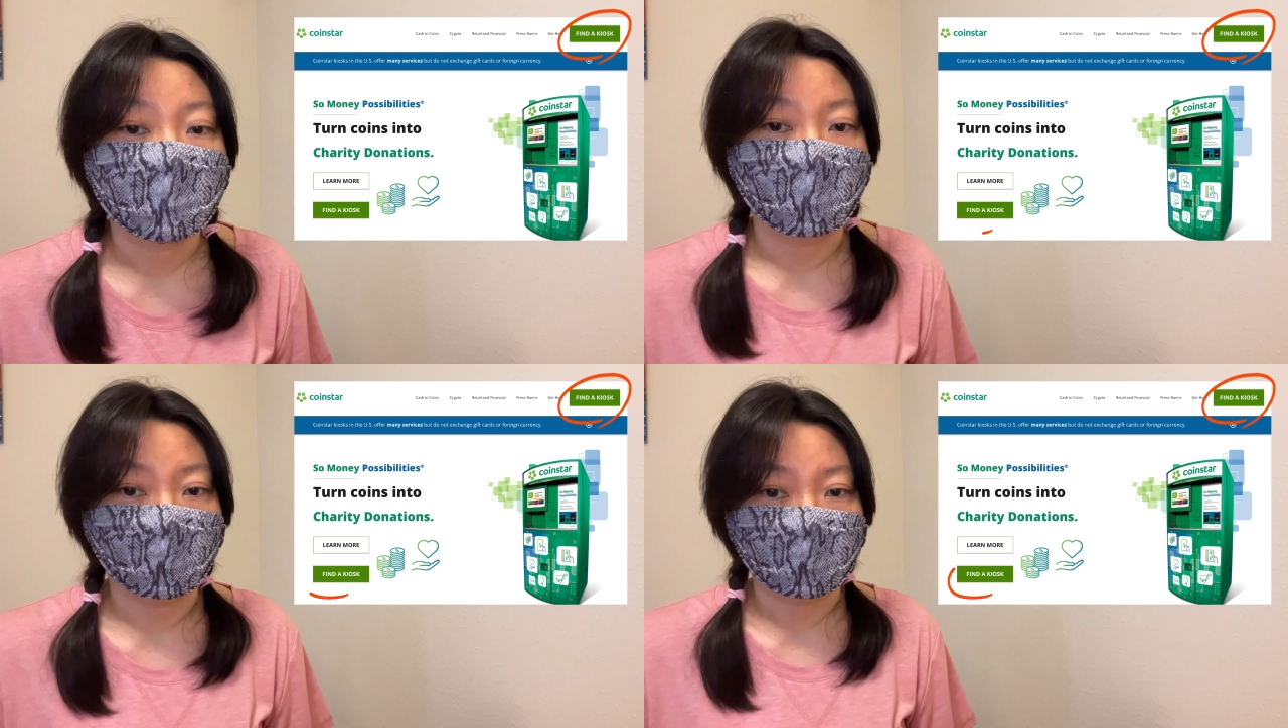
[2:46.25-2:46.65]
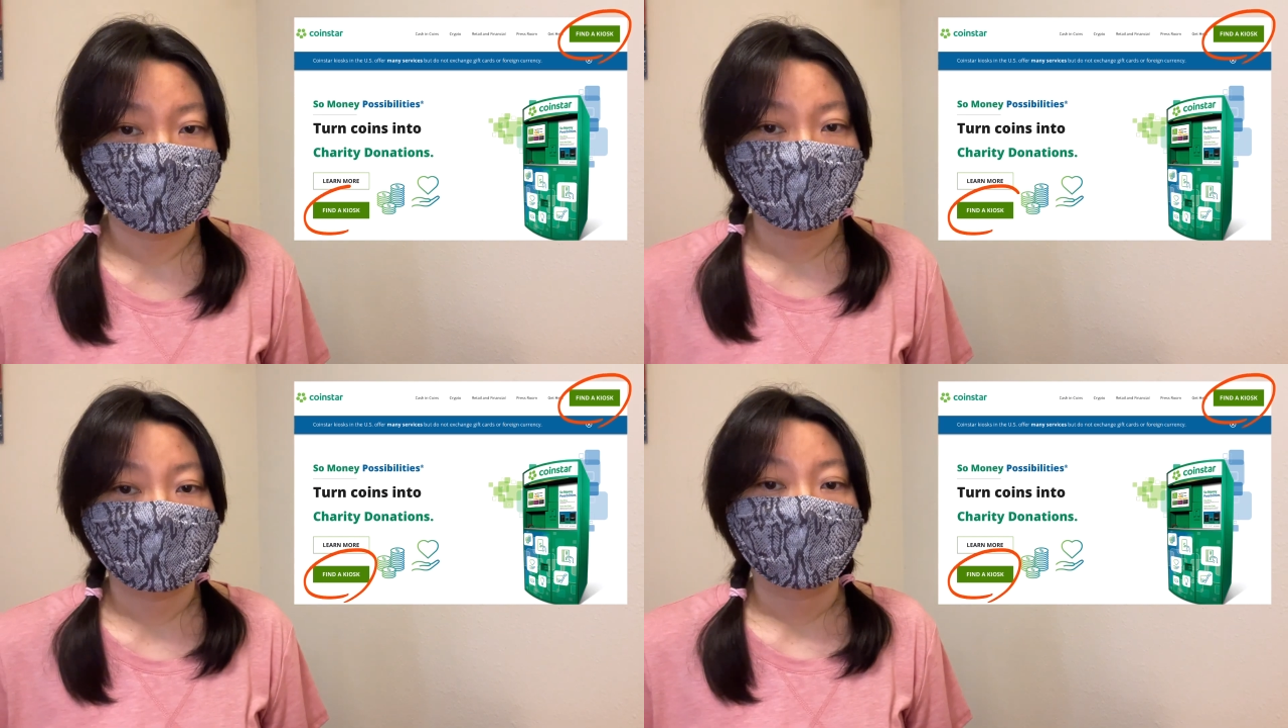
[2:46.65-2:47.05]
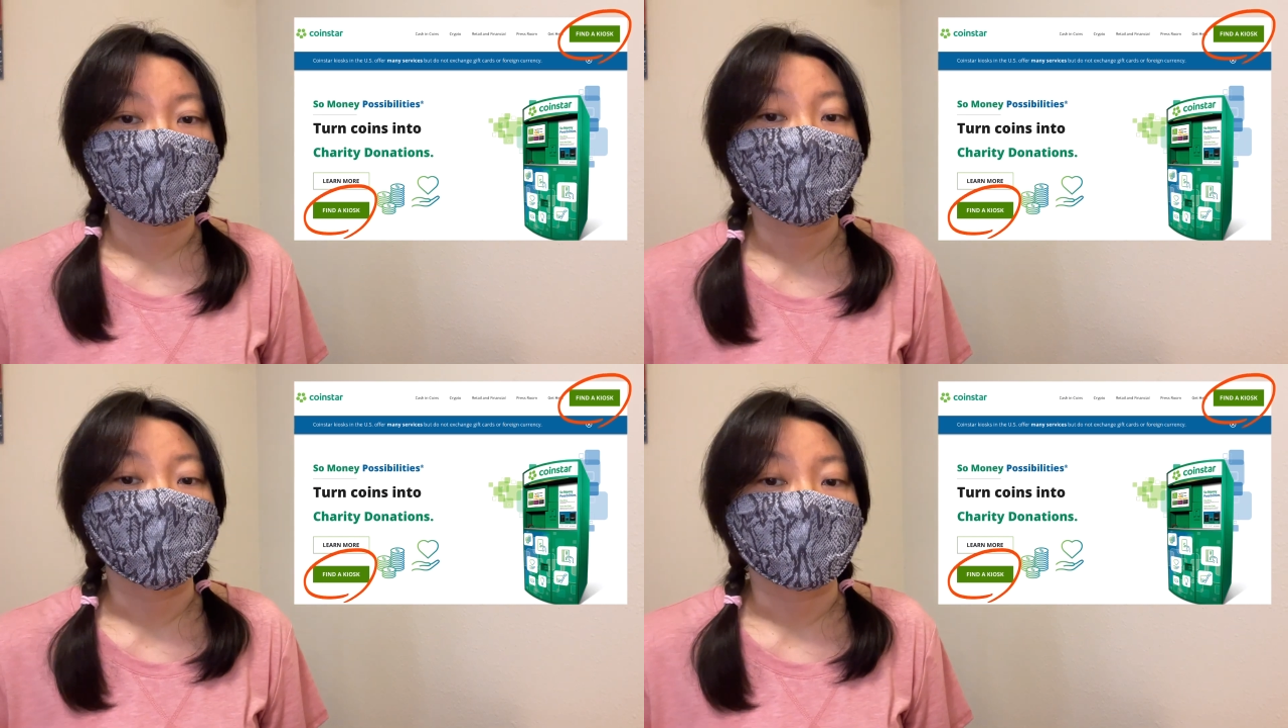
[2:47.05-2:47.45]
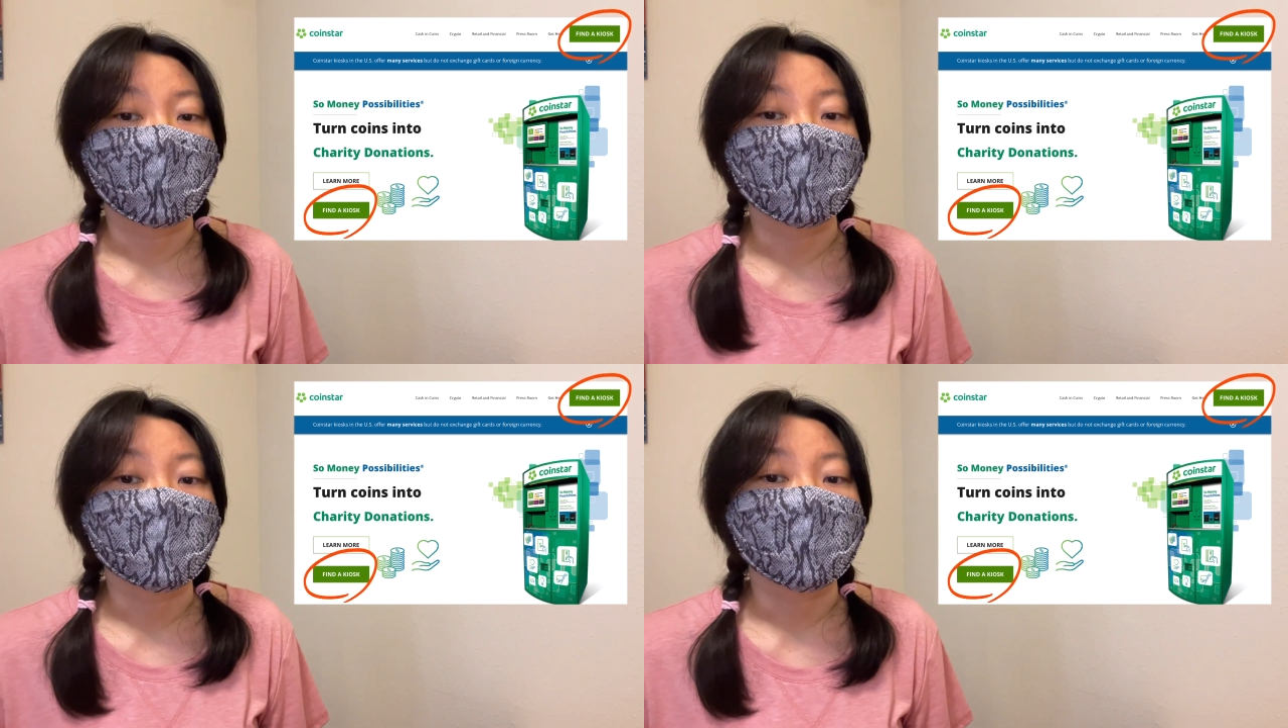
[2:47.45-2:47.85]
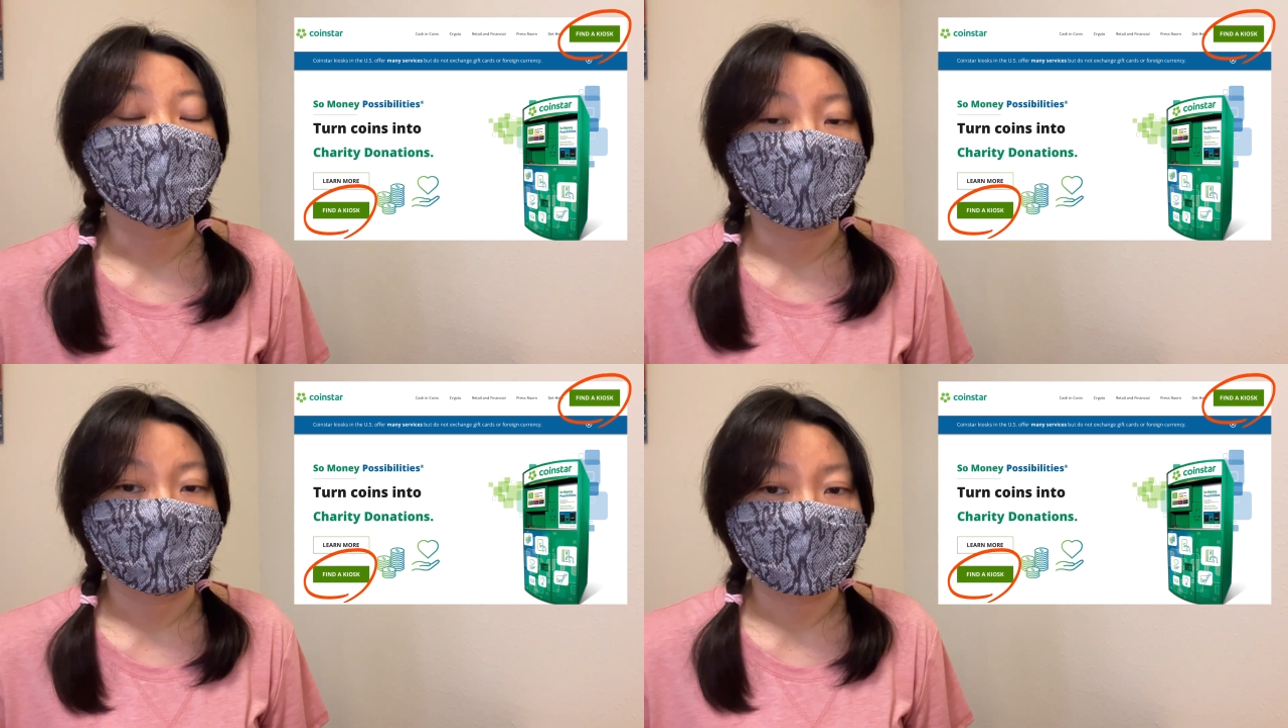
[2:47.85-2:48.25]
button on the Coinstar
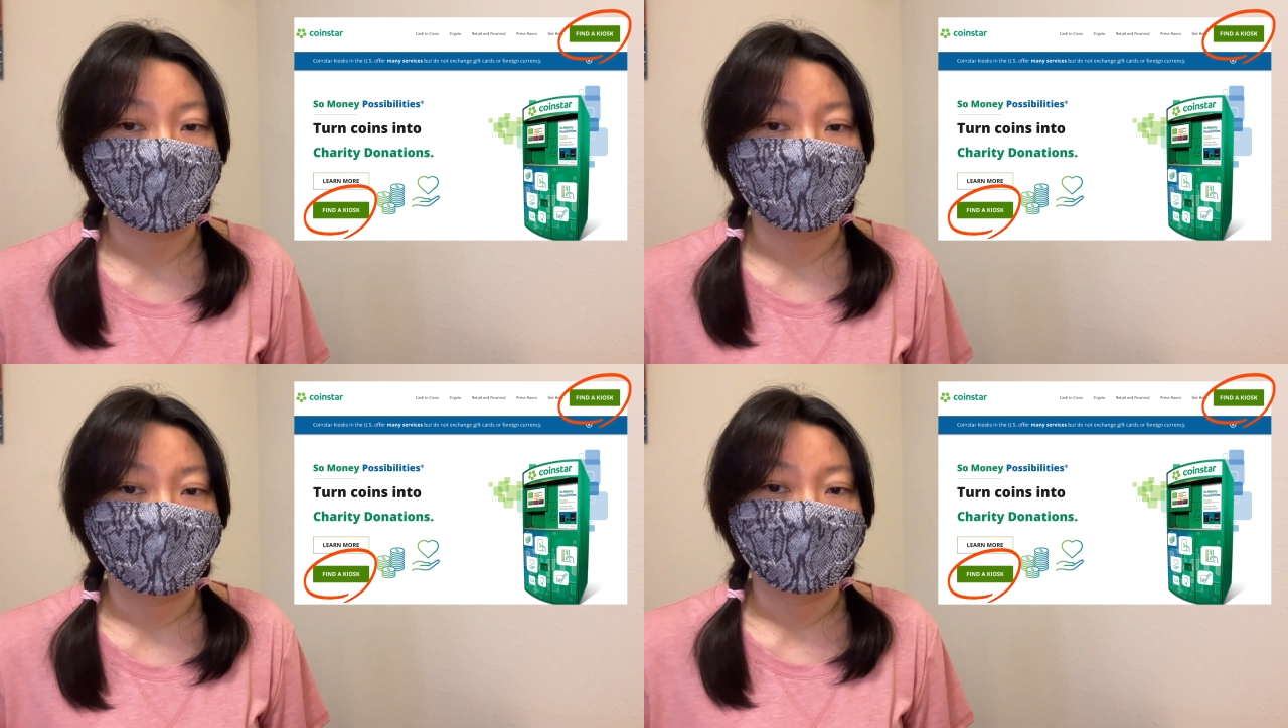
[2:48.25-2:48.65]
website.